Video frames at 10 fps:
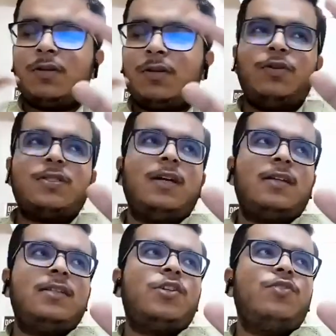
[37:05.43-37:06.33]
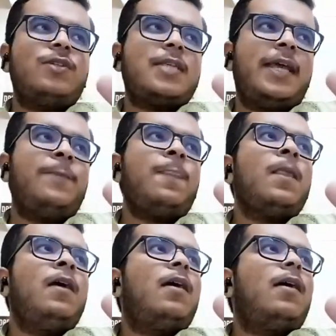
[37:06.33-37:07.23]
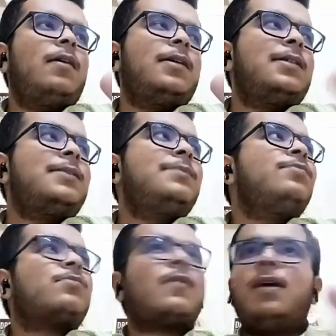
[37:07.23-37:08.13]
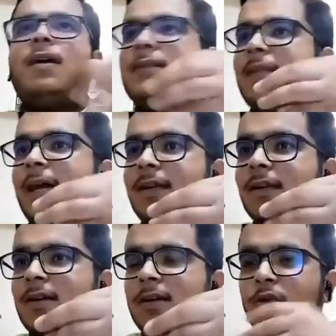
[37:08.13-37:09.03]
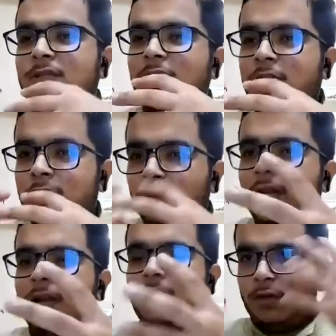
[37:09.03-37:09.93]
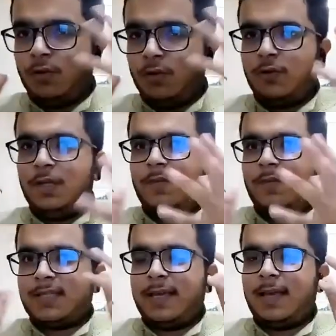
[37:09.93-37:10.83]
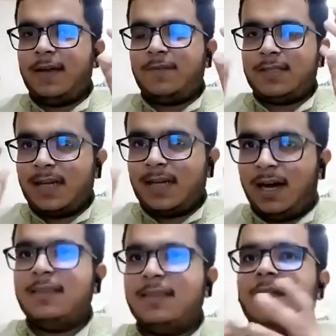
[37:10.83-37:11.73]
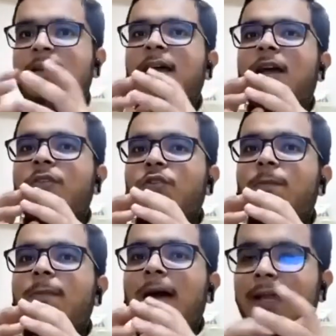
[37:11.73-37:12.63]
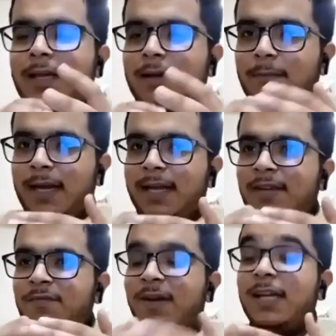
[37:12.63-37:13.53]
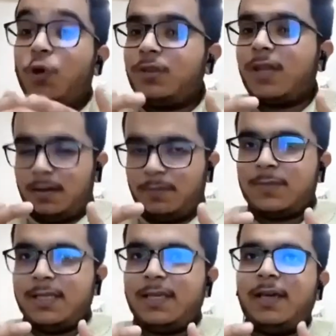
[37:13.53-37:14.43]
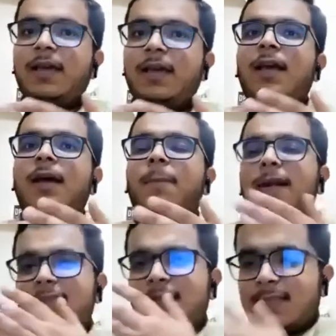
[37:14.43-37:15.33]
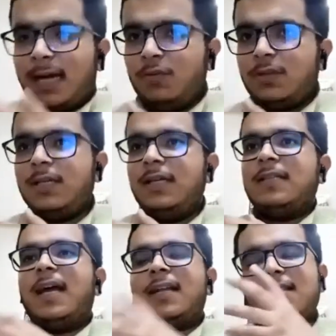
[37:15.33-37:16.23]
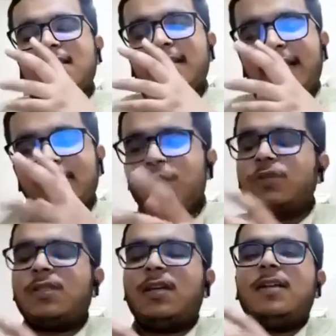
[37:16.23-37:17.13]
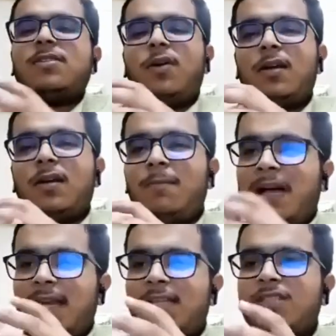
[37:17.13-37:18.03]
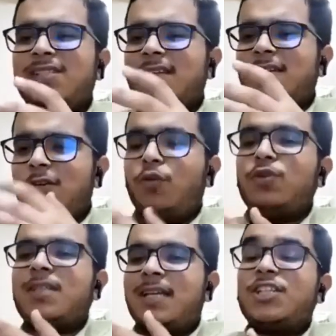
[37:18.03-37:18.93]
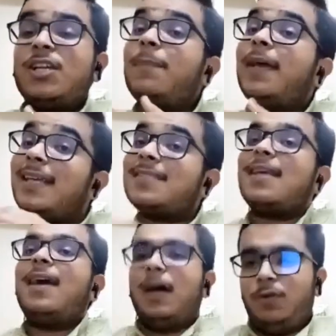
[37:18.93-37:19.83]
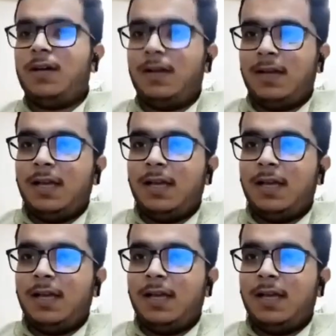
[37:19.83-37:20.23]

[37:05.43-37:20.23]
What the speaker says: close cousins, or you would say that close kul we say have this khandan, marrying in one gotra. Okay, but in south, that the same gotras or marriages and close kinship is allowed.